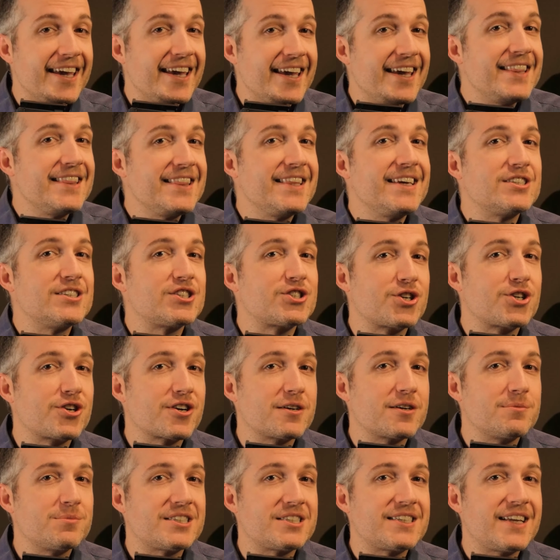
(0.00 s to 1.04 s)
in these
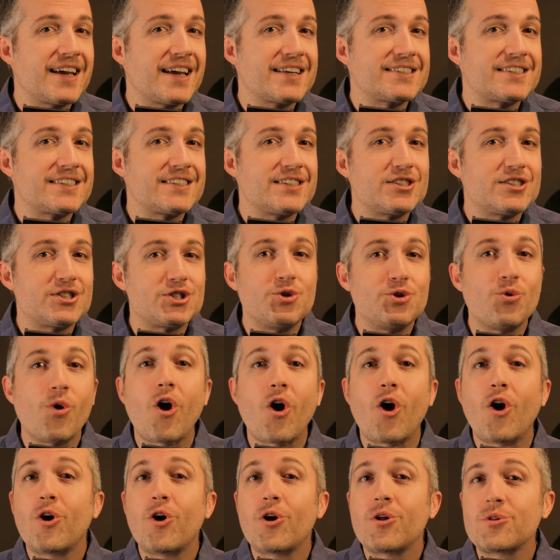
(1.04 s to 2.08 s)
circumstances, you
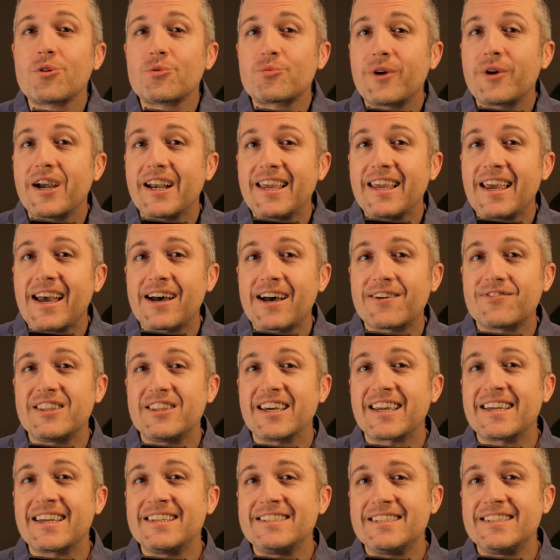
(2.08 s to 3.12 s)
already have the
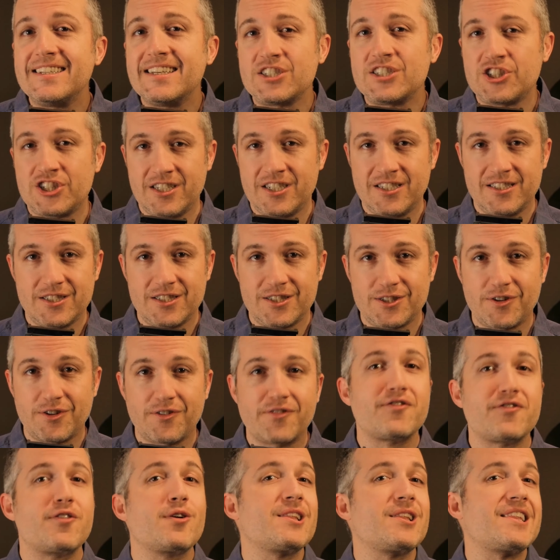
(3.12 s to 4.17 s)
conditions
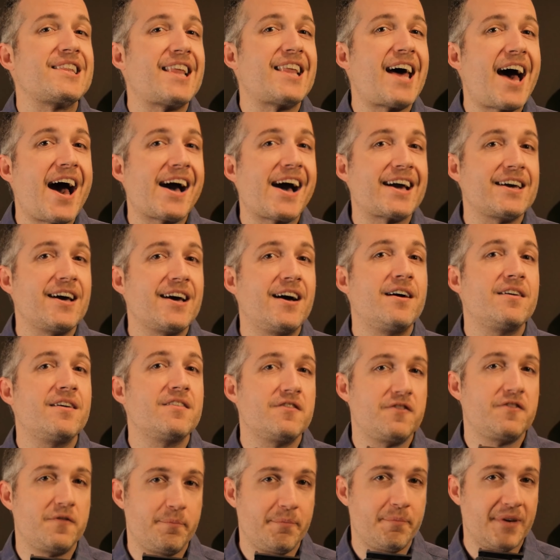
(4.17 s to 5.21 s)
for lack
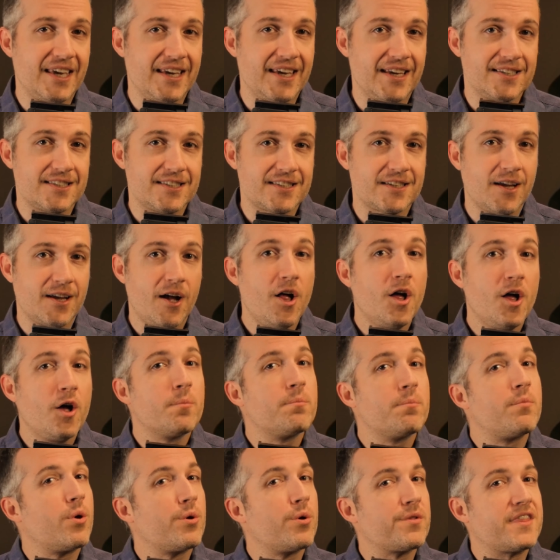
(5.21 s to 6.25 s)
of peace,
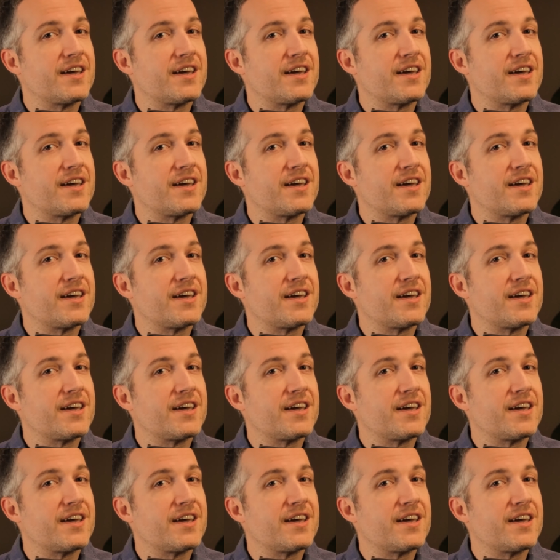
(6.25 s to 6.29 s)
both